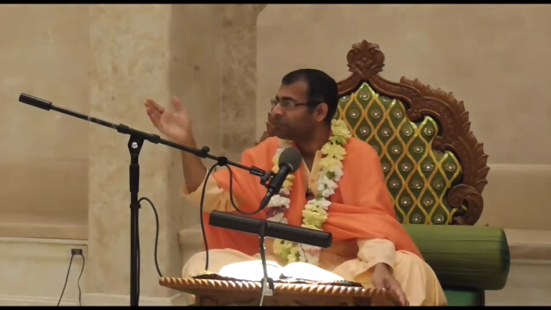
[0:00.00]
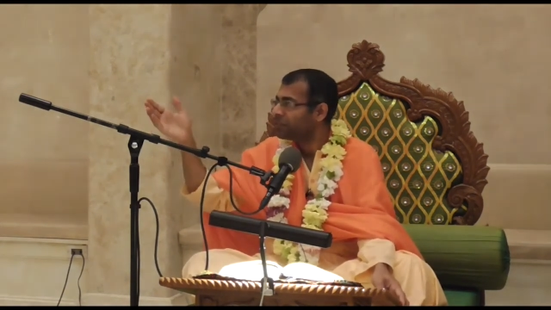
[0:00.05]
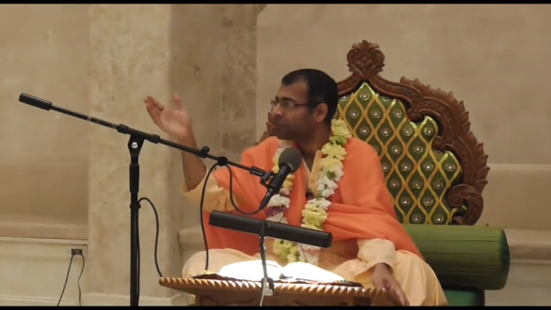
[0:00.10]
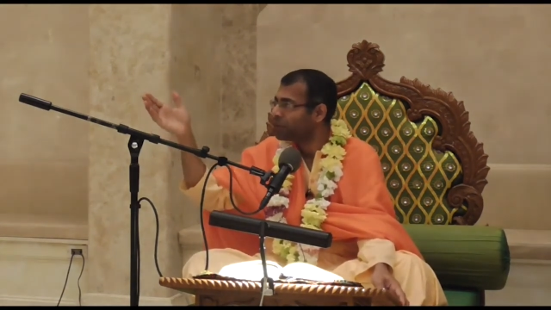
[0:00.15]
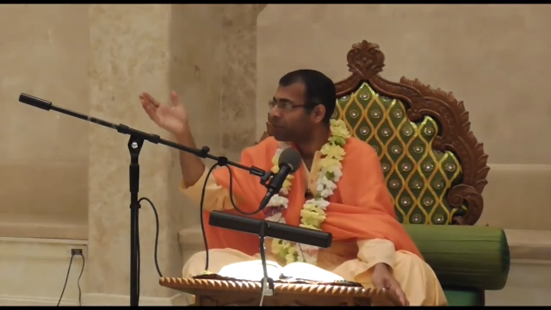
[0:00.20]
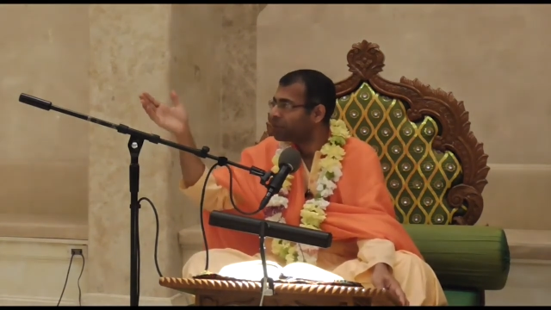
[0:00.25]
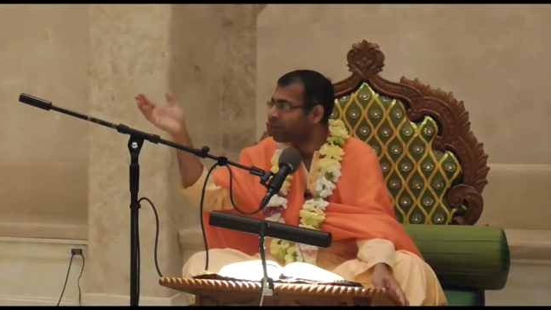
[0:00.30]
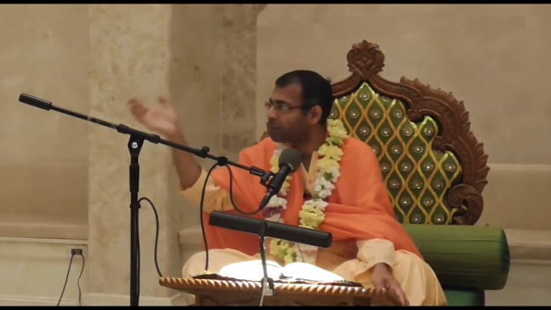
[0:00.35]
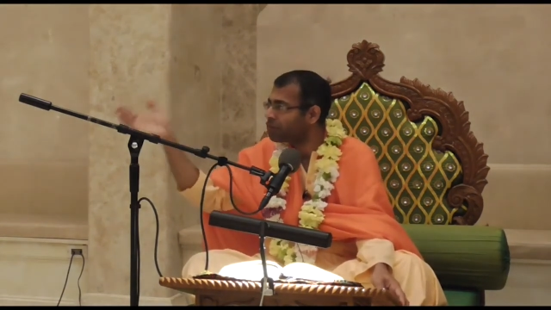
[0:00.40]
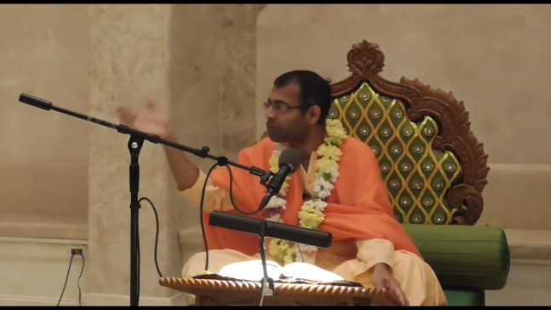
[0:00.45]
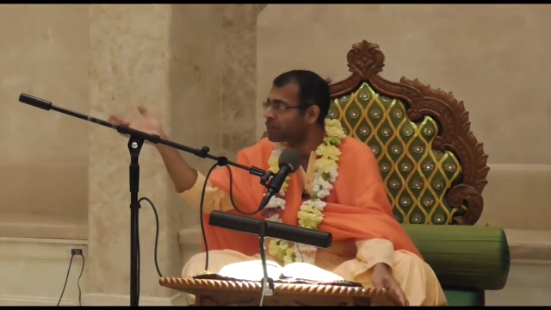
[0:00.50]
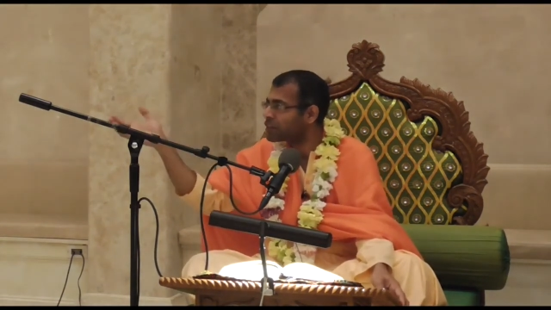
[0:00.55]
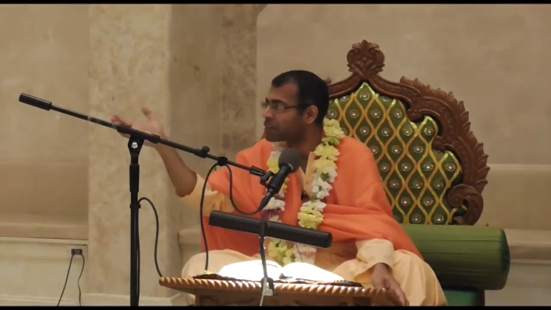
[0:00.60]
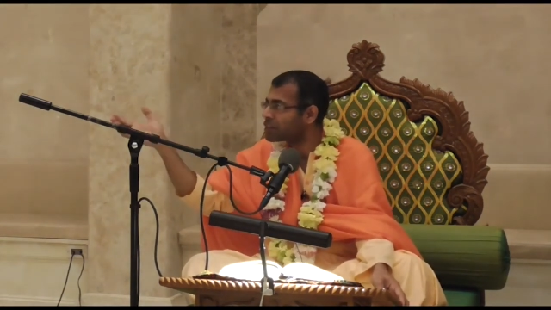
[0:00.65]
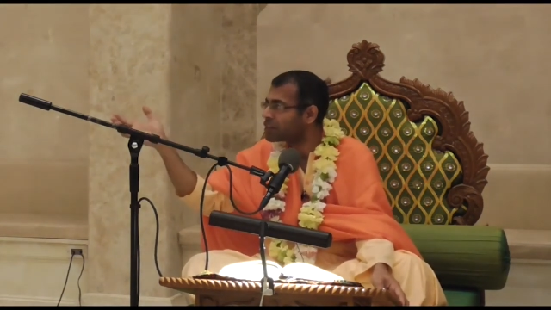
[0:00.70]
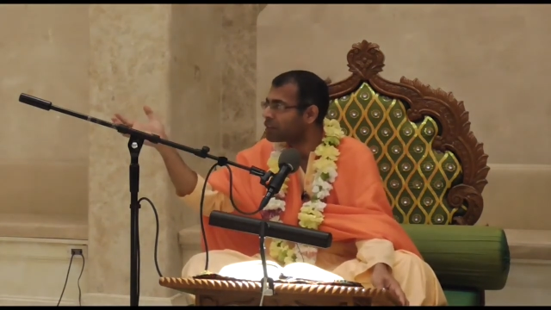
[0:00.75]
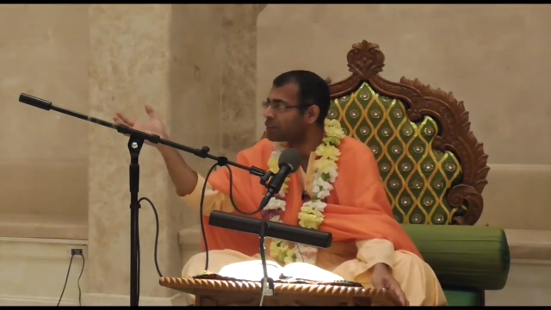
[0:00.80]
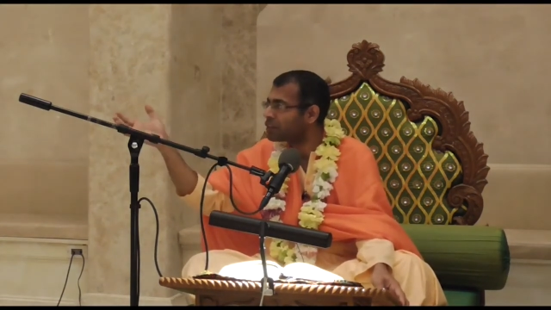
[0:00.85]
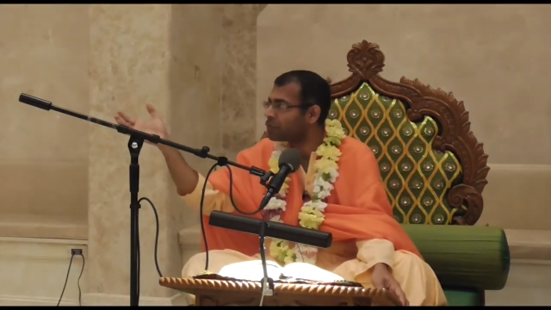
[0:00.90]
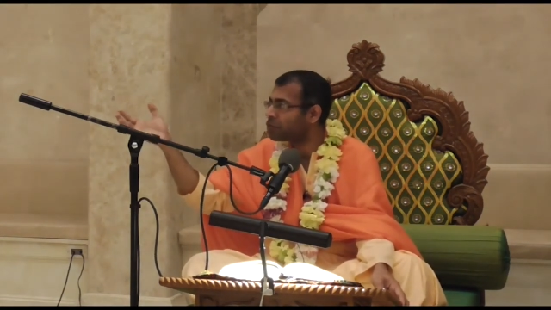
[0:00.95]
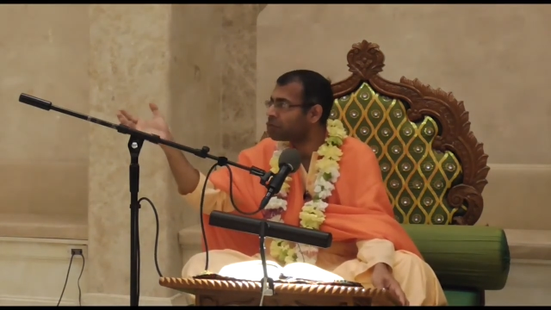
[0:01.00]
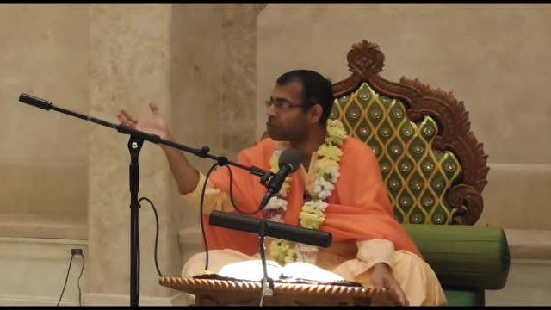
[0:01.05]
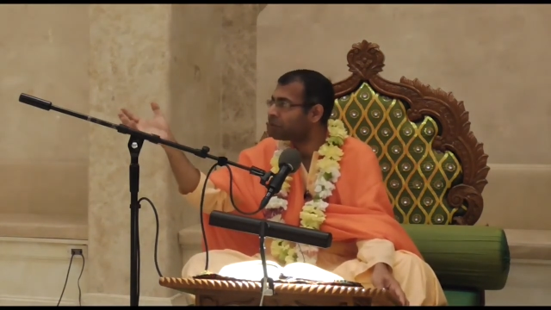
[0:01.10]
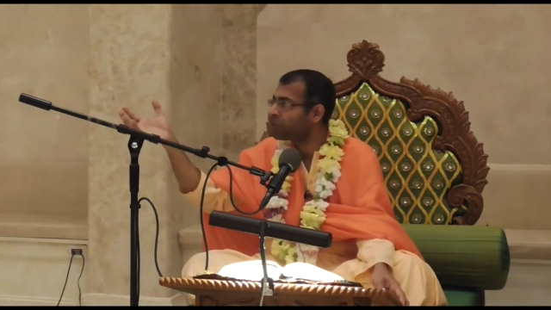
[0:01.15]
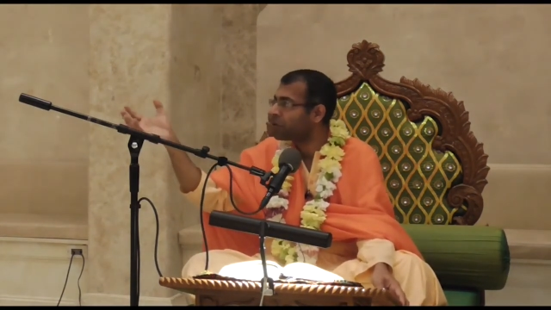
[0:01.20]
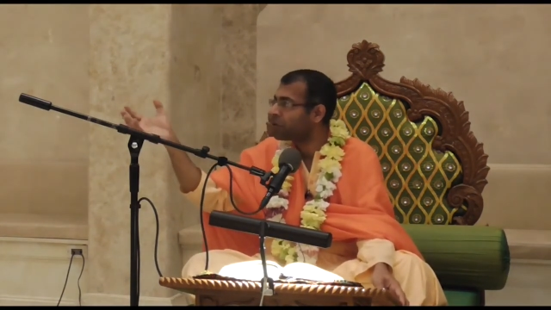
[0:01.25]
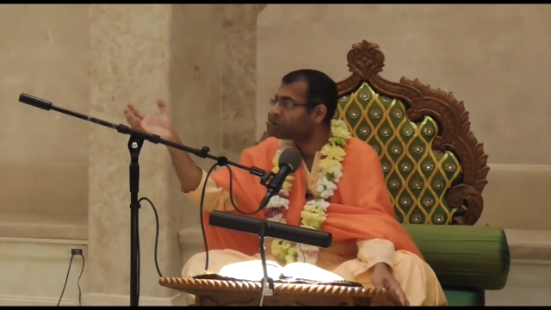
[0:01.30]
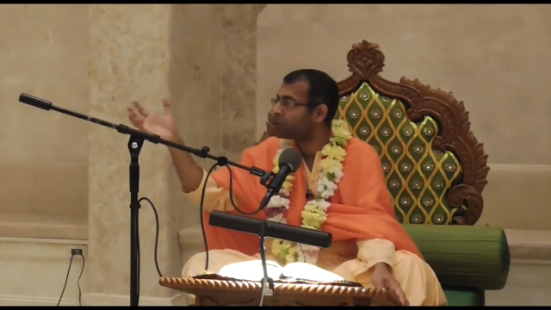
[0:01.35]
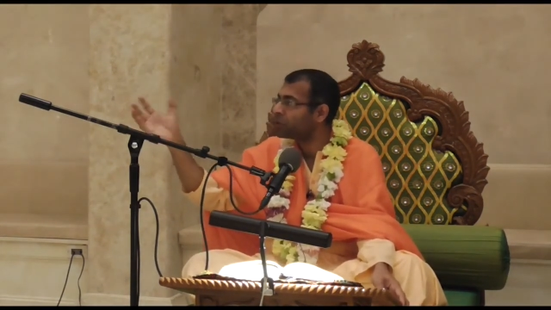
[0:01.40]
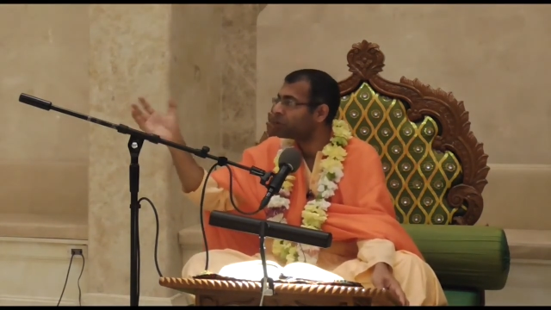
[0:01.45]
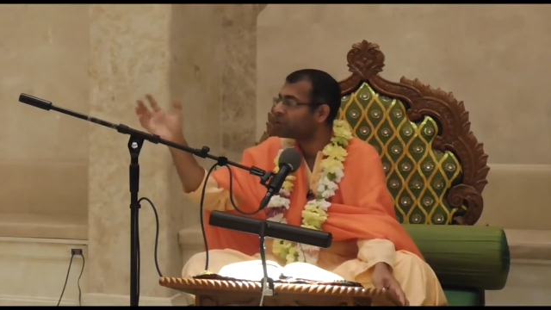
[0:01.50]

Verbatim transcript: When you love Krishna, you will want